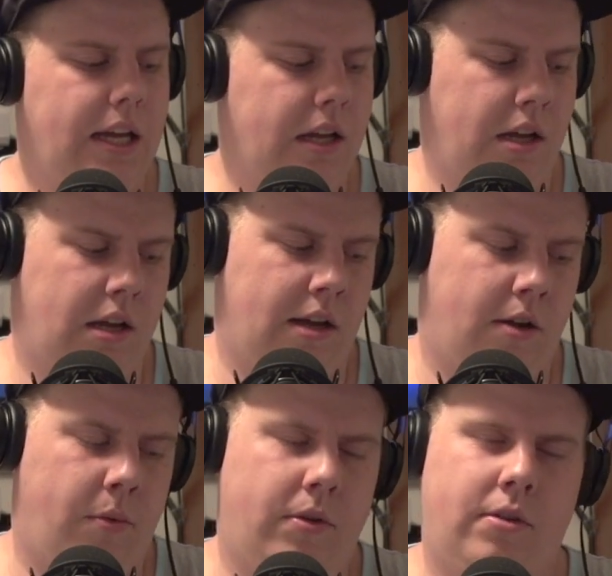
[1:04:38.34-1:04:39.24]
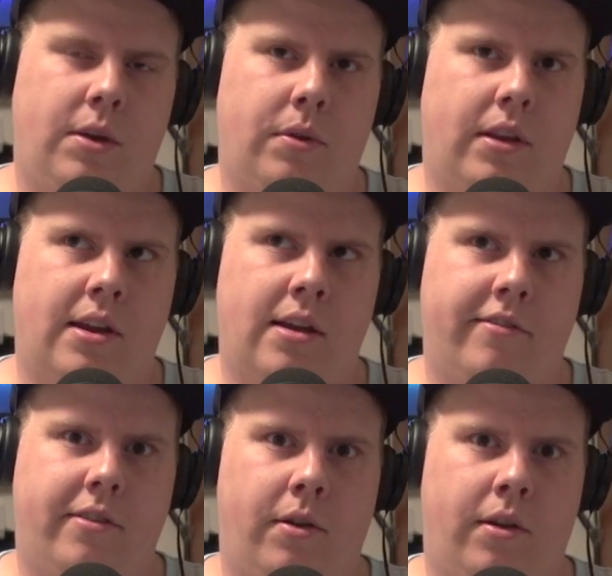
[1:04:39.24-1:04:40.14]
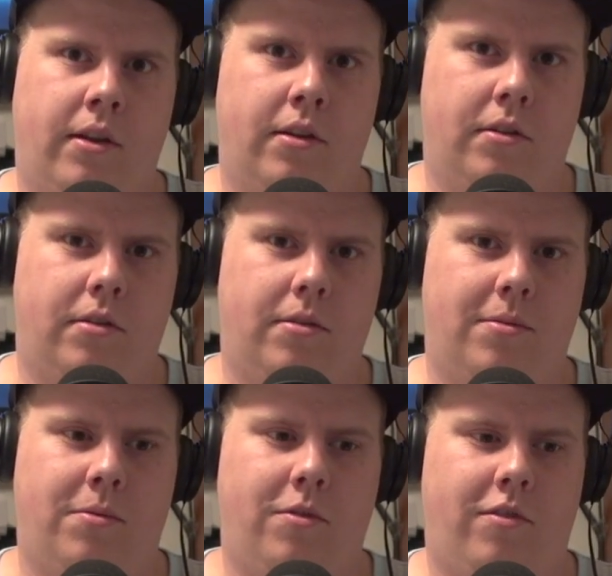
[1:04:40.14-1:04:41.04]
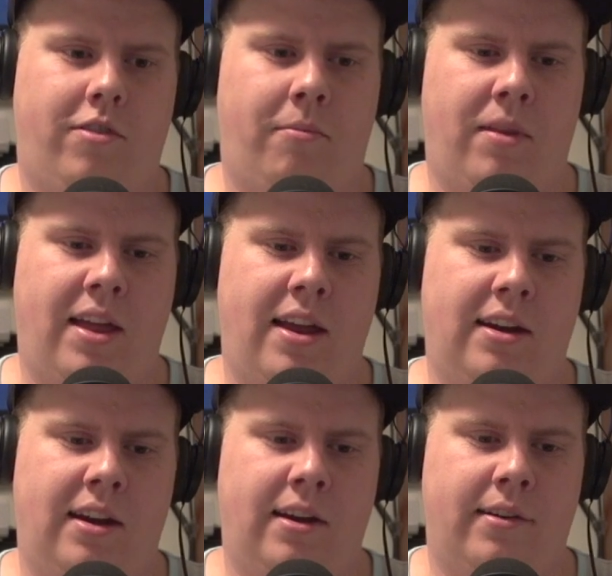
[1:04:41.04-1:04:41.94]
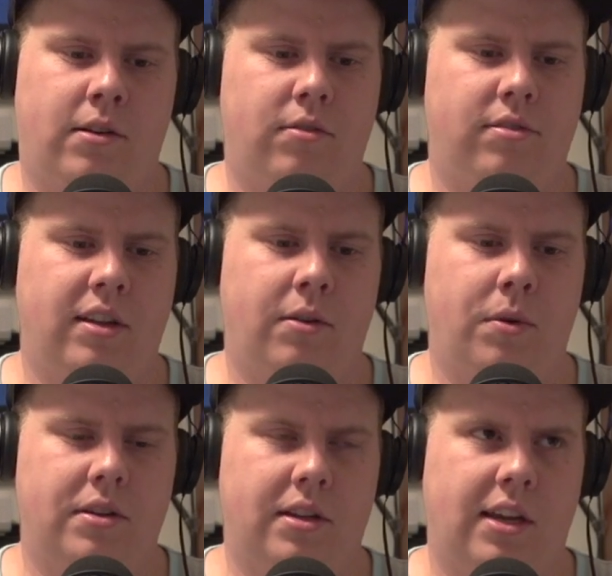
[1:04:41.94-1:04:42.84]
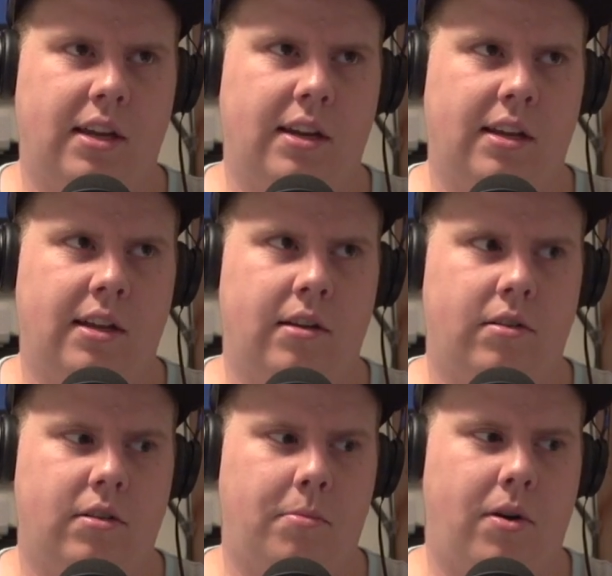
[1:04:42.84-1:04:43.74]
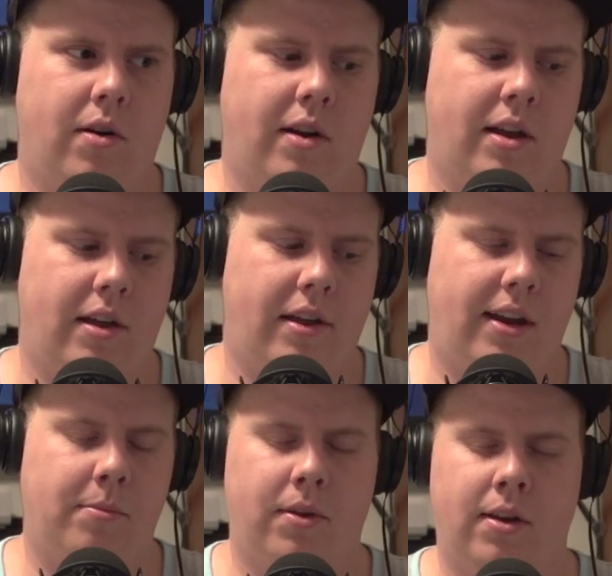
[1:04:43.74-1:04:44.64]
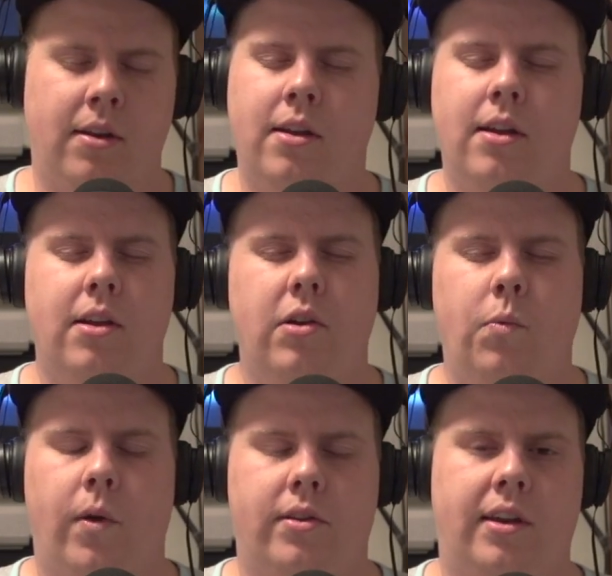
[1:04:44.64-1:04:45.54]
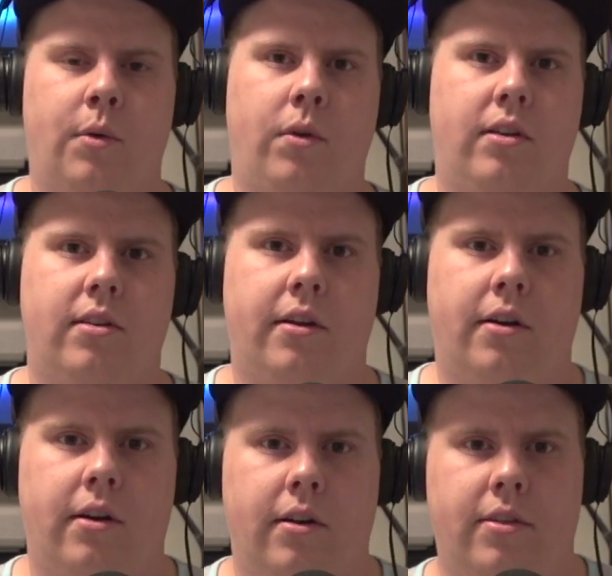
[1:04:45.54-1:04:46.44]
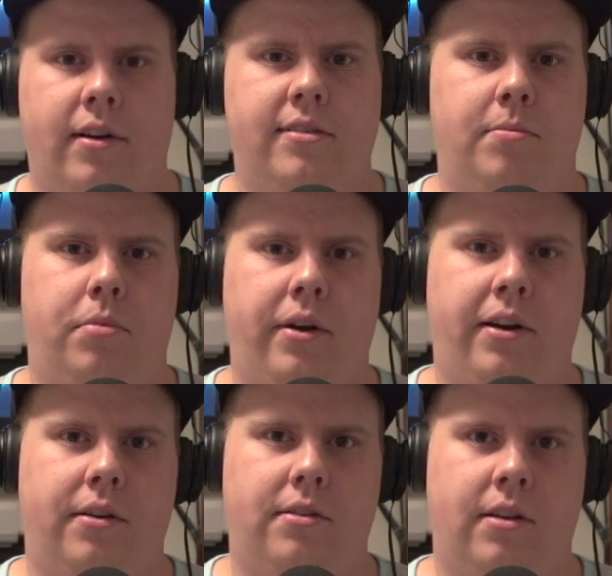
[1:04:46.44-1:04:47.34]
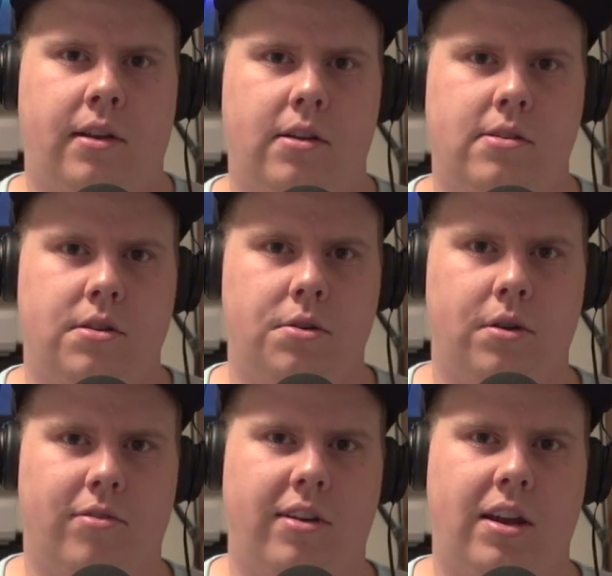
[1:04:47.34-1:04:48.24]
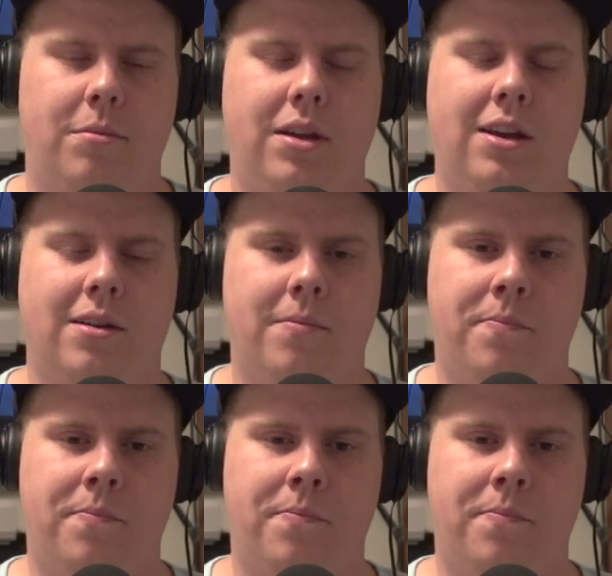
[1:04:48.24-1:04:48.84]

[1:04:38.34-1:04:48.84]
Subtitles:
we'll see what the downfall is from that. And hopefully, once again, Damar Hamlin, once again, we send our thoughts and prayers to you and your family.